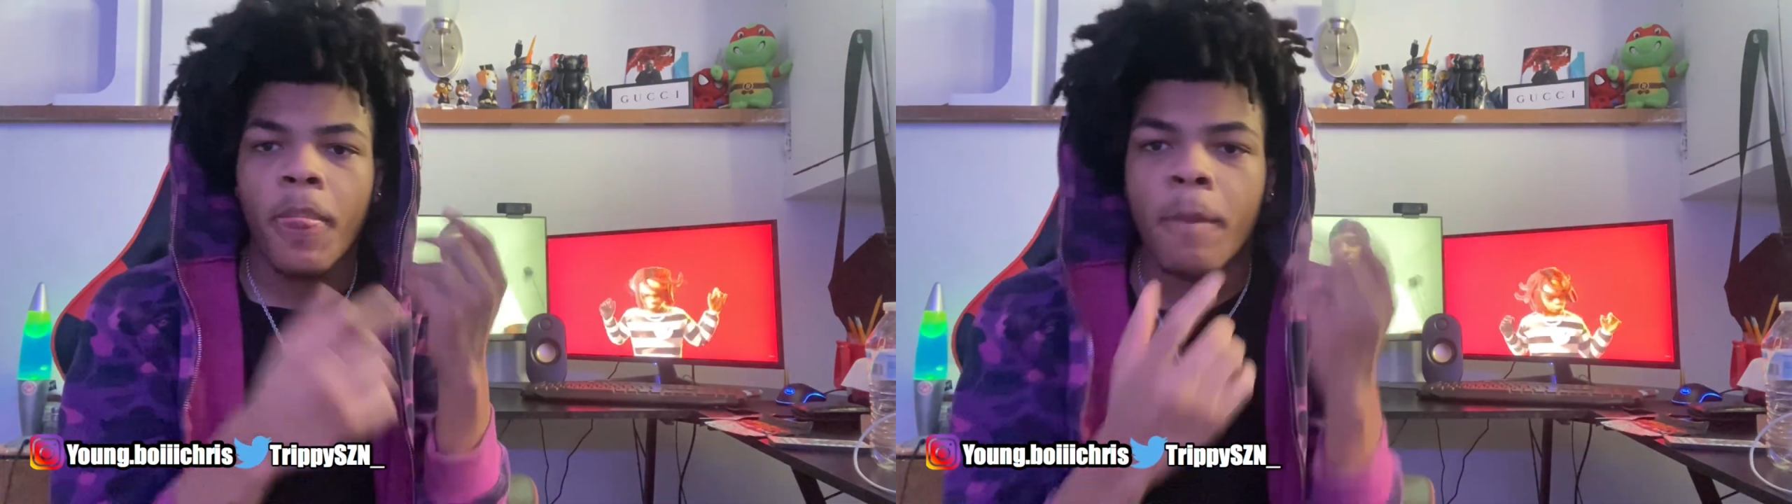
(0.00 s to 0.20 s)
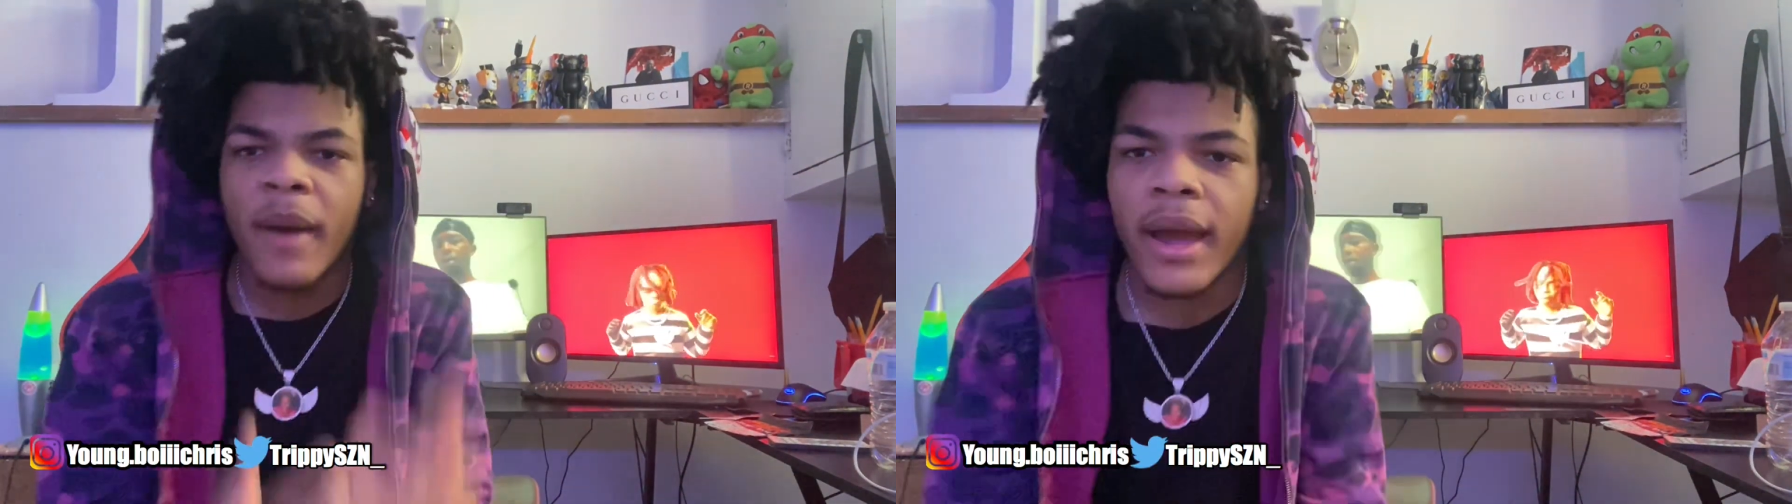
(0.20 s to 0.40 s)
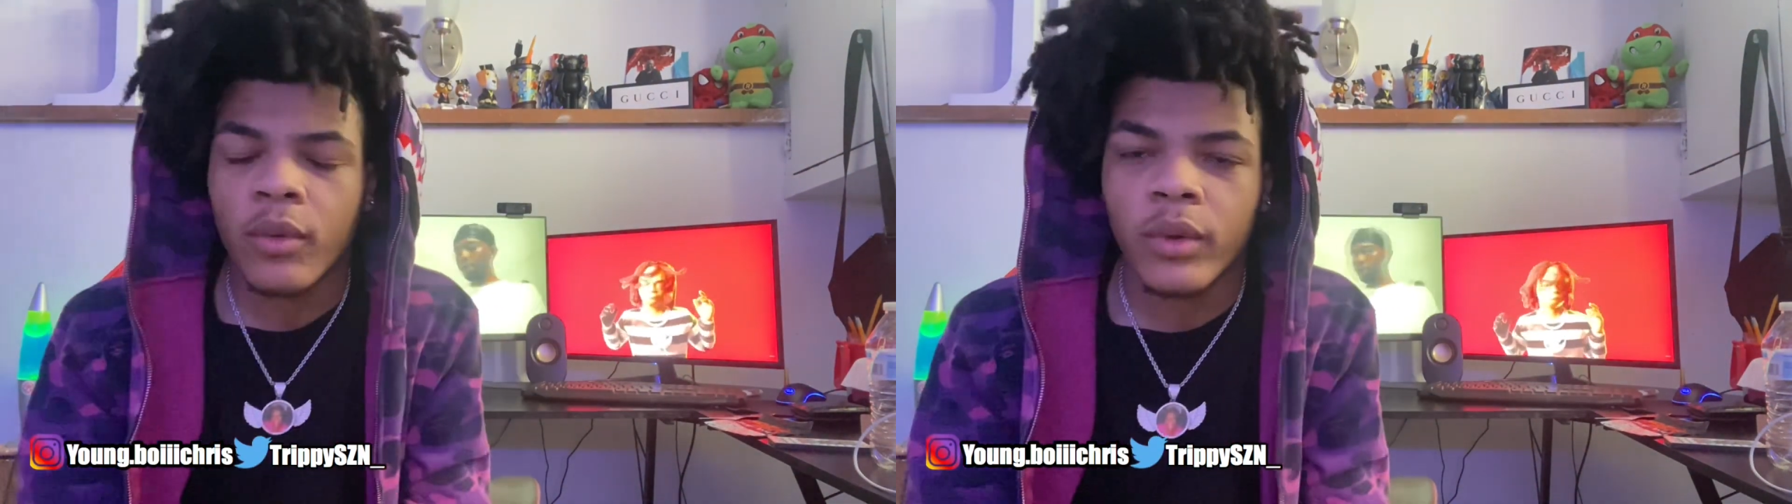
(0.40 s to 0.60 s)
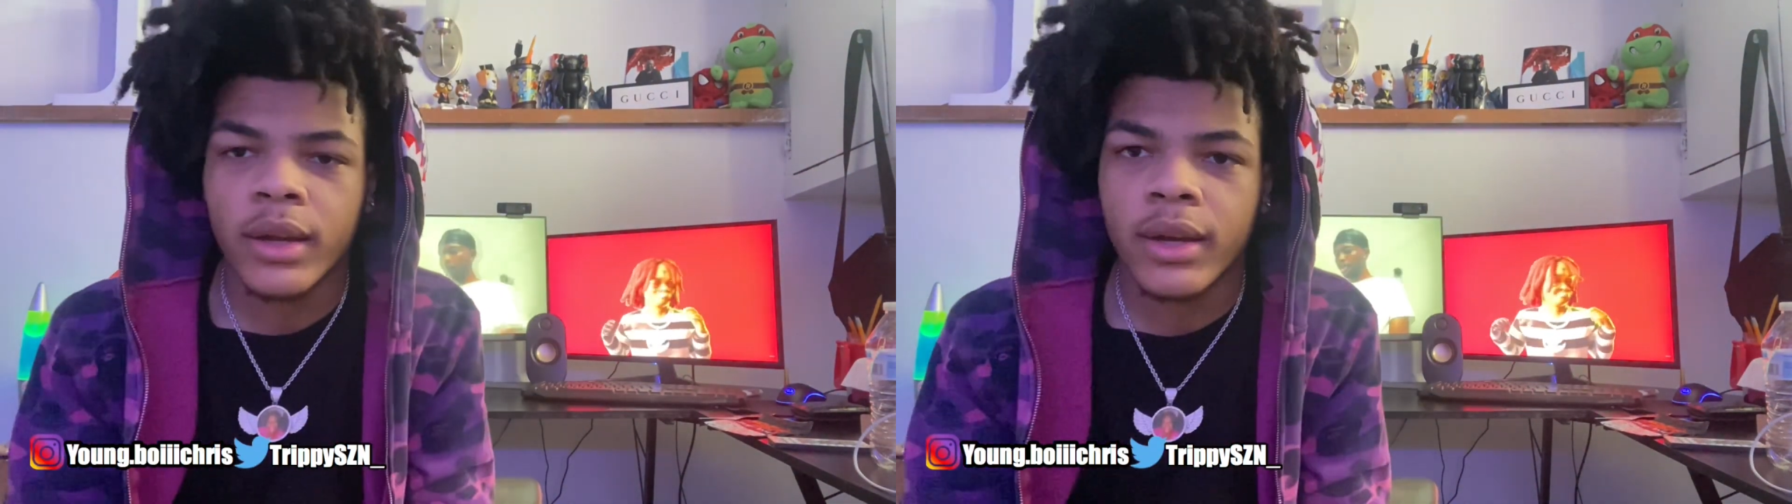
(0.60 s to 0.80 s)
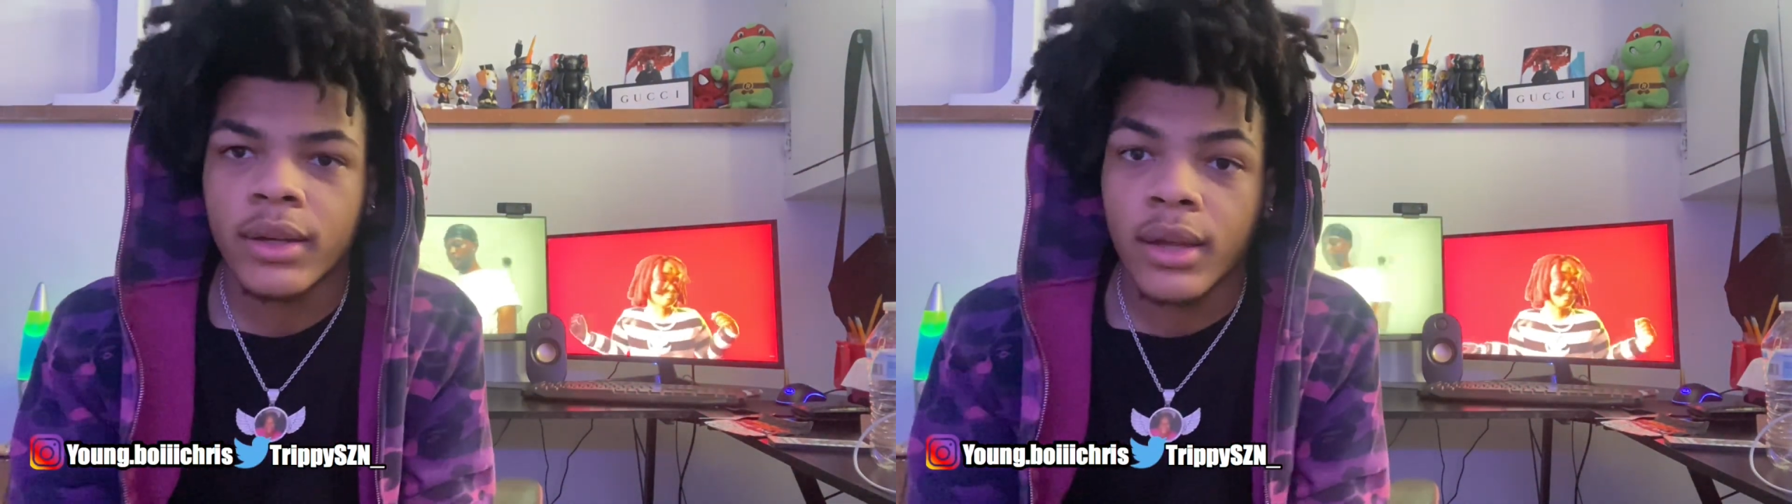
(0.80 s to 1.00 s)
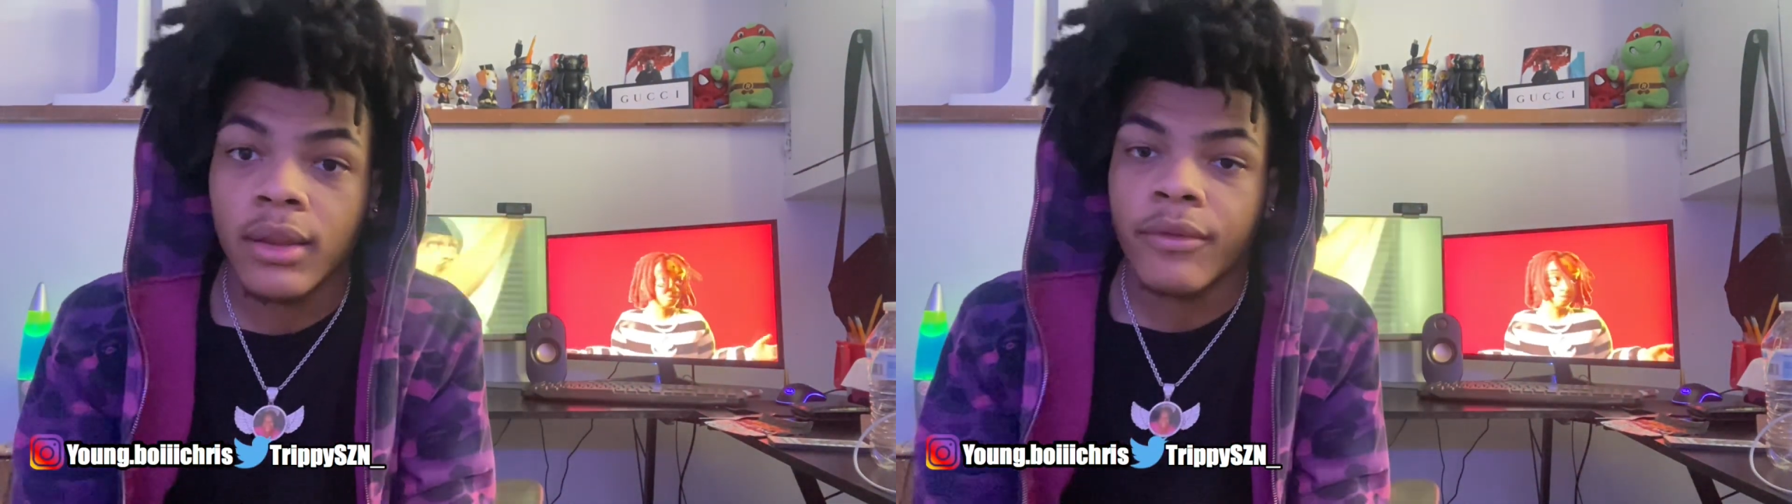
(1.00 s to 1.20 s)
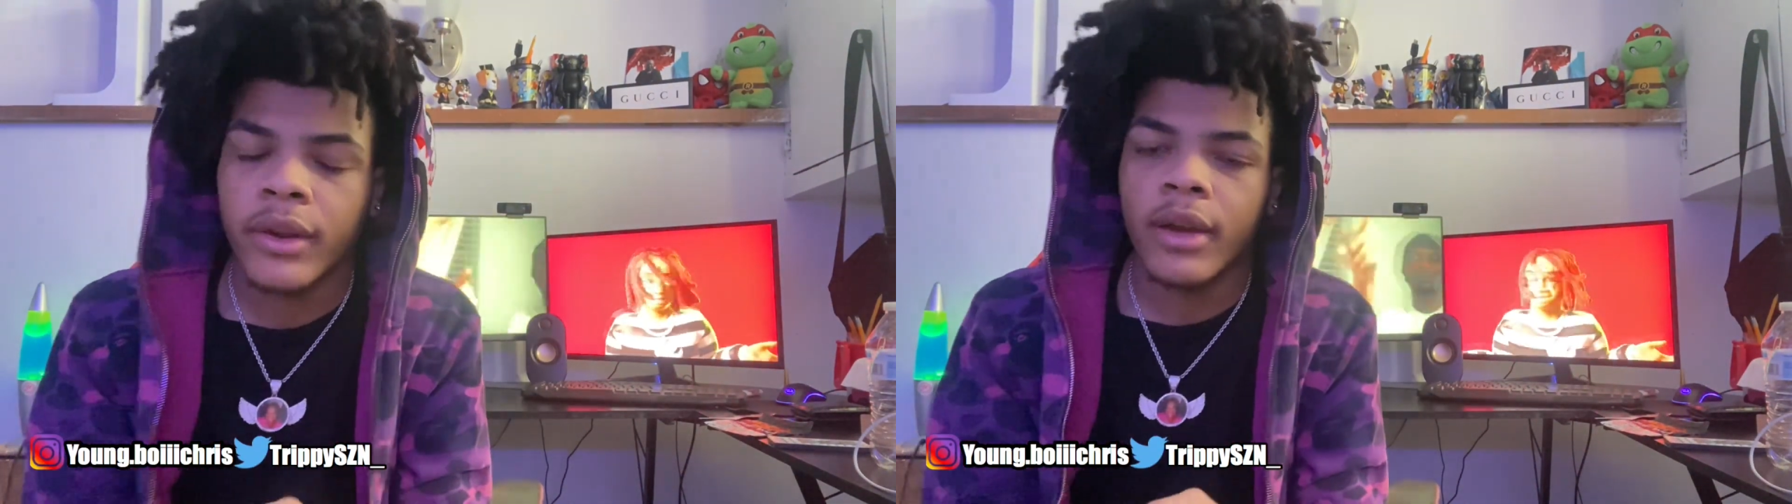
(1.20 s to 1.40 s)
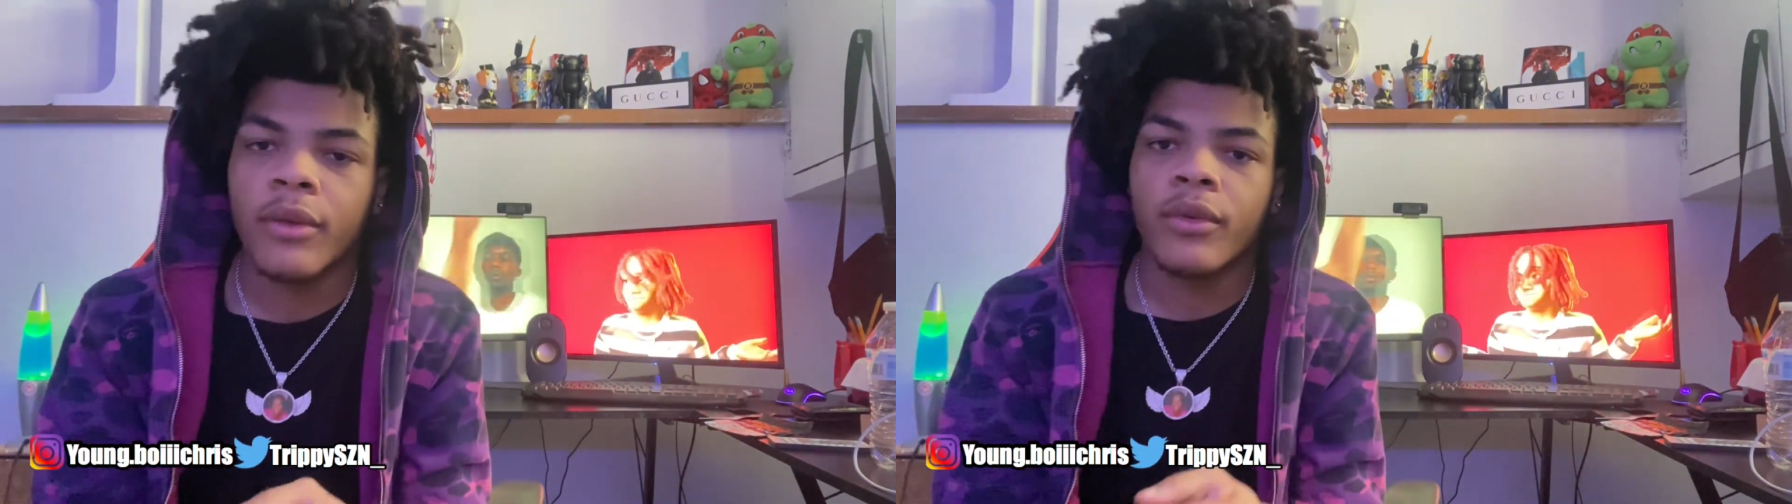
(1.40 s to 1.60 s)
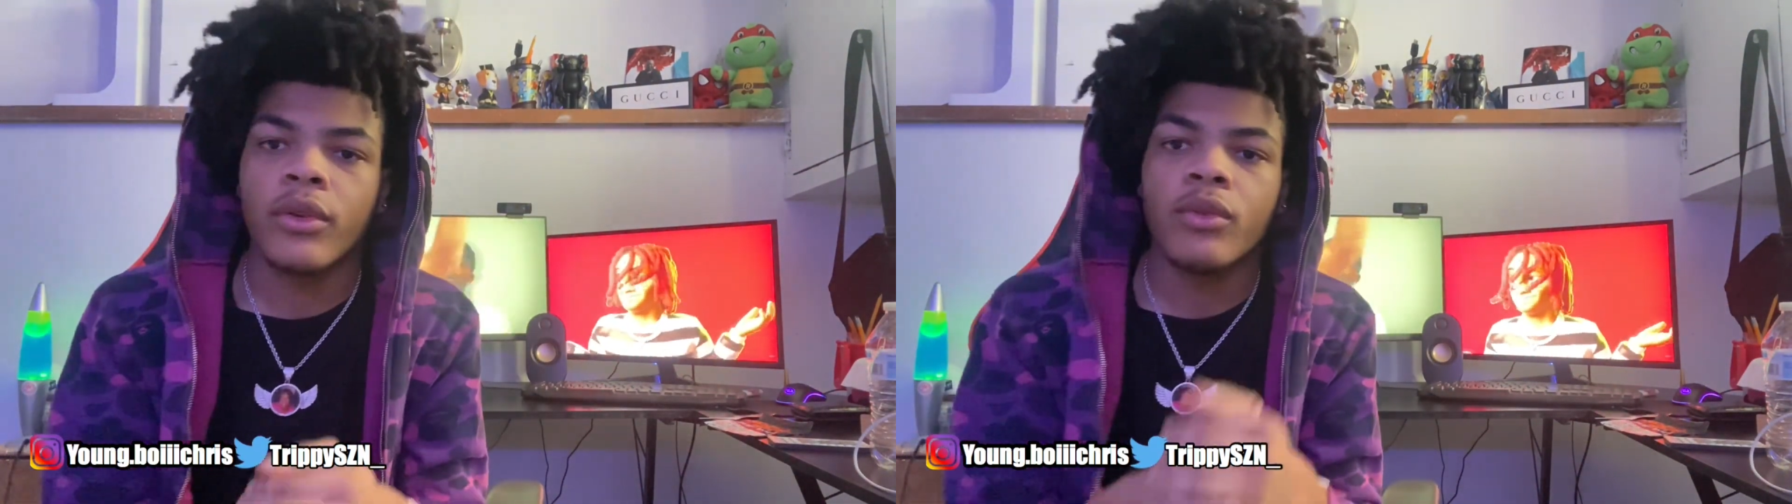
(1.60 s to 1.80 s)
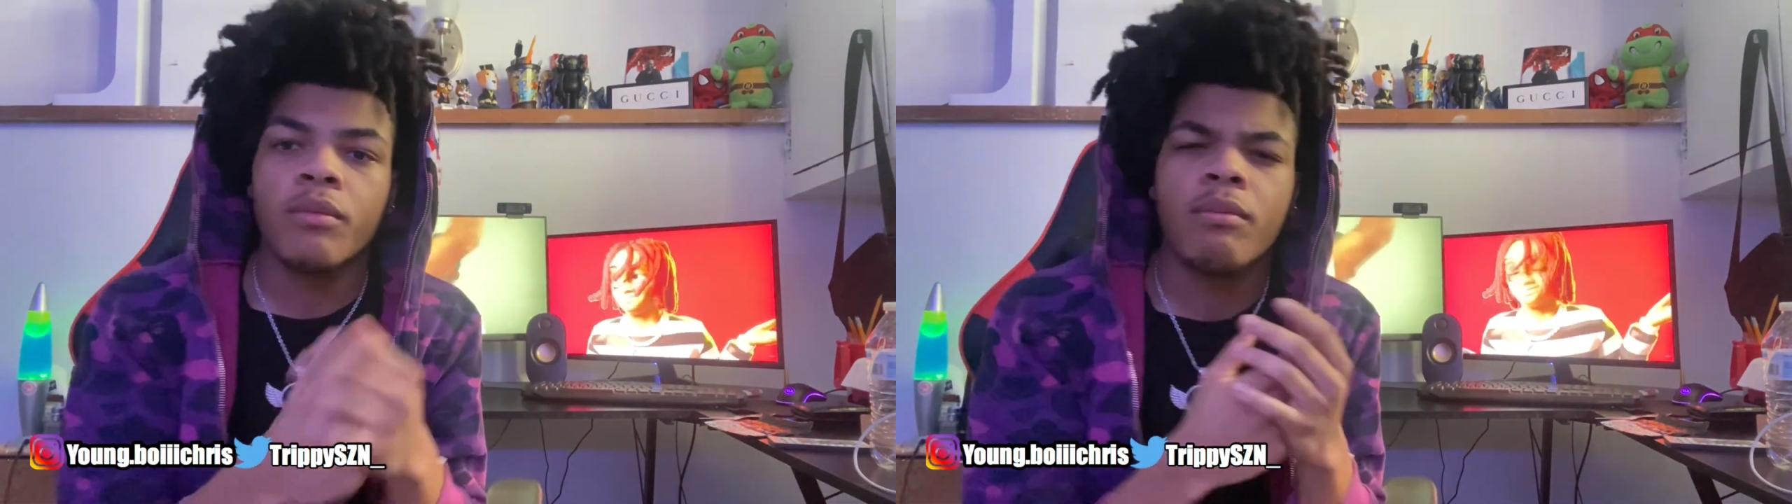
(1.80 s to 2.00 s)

back with another video for you